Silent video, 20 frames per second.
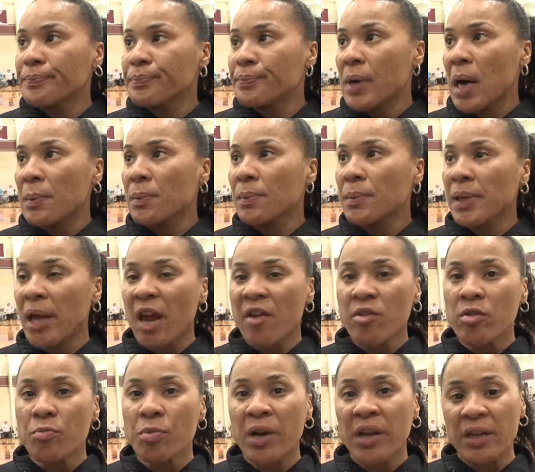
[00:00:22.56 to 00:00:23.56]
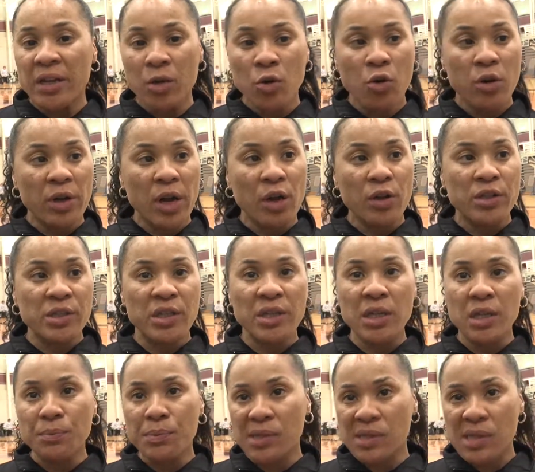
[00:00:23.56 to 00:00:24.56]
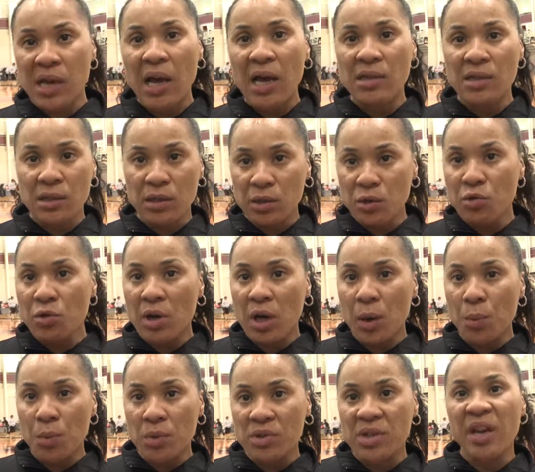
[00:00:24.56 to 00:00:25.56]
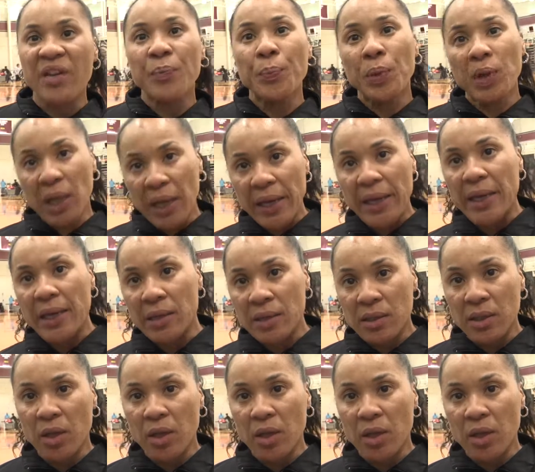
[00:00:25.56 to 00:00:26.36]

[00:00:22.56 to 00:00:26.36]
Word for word: probably everybody on our team besides the newcomers have played,